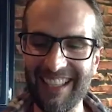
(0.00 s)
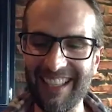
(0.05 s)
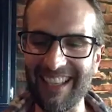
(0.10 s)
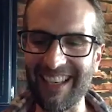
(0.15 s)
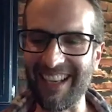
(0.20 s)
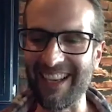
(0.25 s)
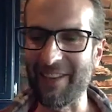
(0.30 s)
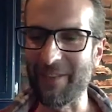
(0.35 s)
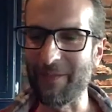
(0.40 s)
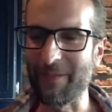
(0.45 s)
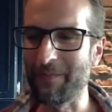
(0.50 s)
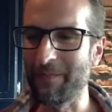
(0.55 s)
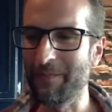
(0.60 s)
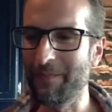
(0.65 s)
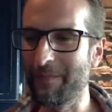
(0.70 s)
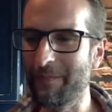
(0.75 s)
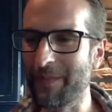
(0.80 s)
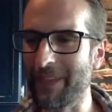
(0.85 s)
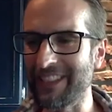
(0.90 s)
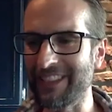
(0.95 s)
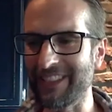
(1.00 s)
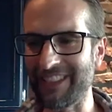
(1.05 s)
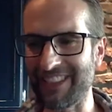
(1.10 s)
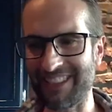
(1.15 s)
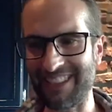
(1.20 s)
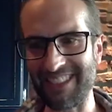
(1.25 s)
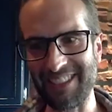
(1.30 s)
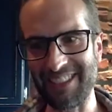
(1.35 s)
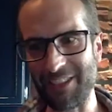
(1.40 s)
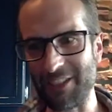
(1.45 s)
um, but you
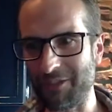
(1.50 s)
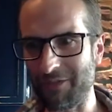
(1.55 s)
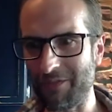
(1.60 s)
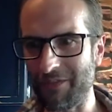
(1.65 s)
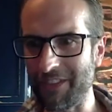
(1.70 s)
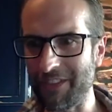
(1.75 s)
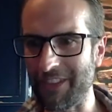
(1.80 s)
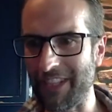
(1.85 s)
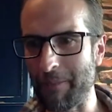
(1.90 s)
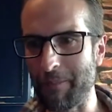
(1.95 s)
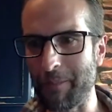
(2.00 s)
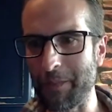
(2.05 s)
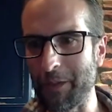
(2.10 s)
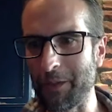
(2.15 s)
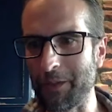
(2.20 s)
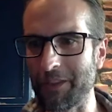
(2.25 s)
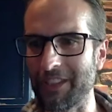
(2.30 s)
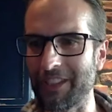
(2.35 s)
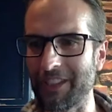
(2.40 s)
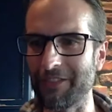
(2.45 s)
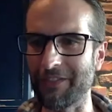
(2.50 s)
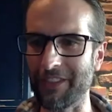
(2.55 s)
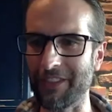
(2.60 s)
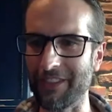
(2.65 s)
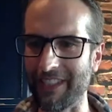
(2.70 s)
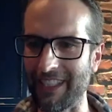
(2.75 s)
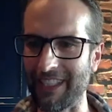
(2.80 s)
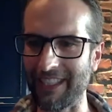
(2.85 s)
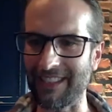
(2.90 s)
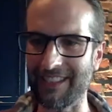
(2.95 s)
just you just feel that boost you feel
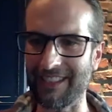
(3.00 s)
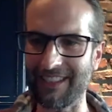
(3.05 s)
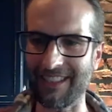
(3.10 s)
that